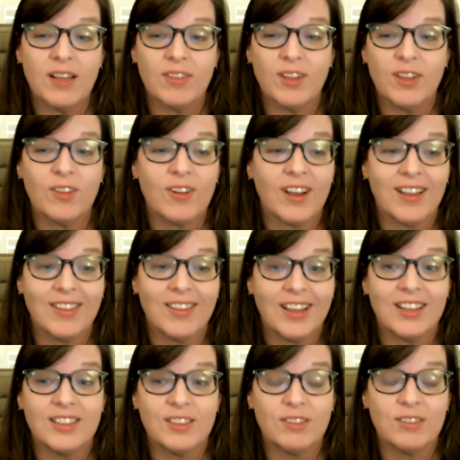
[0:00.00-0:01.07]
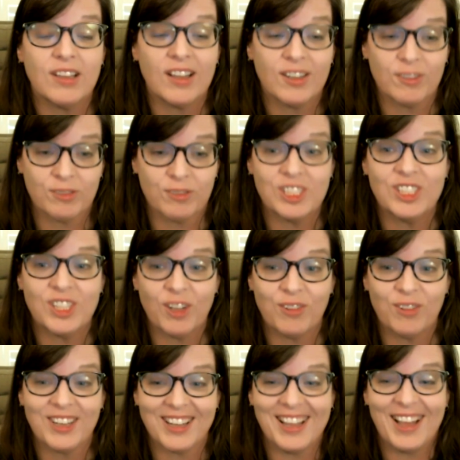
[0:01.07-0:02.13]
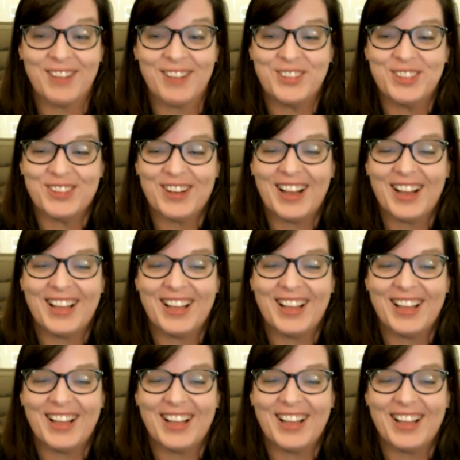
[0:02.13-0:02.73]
On the other hand, they had to do a lot of reshelving after I